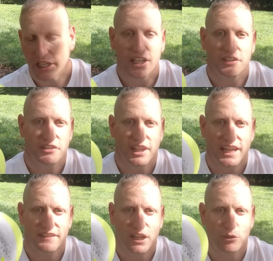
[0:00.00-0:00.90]
because of
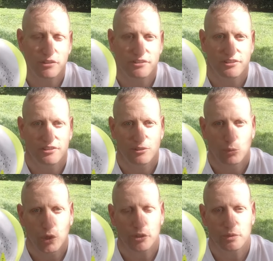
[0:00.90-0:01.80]
that, that was
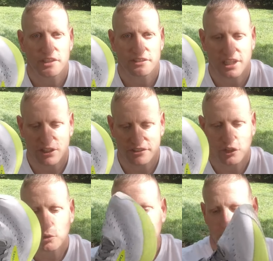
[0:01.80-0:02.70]
one reason I was
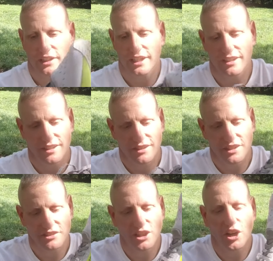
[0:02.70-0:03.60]
hoping that
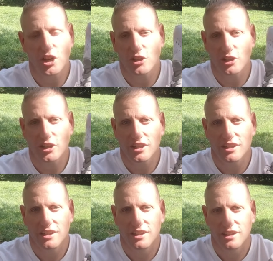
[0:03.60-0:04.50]
this collar
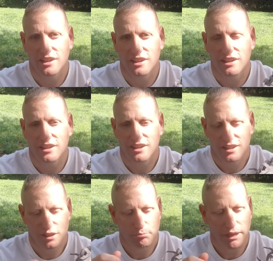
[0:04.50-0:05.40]

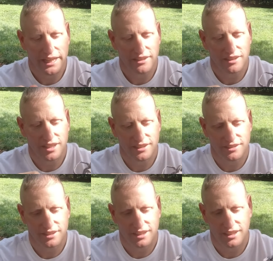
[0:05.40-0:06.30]
might
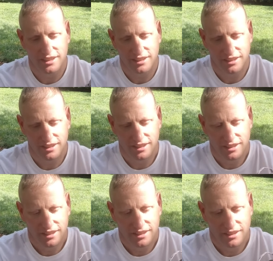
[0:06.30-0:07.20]
not uh,
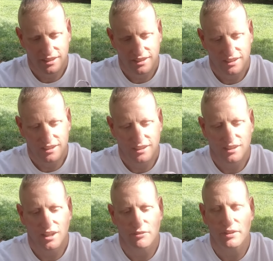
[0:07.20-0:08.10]

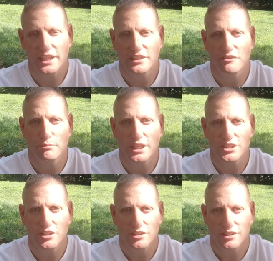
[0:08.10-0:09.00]
affect as
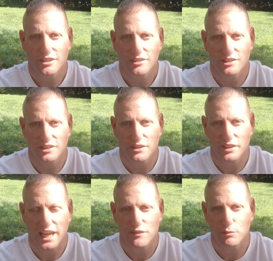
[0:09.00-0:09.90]
much since I
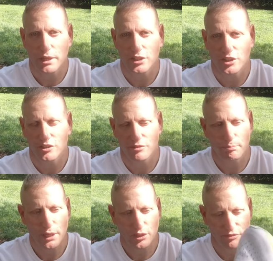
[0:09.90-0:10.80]
would have a better
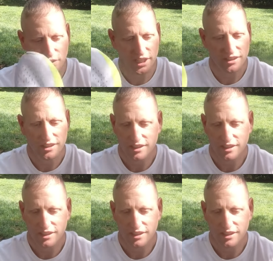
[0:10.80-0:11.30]
better fit,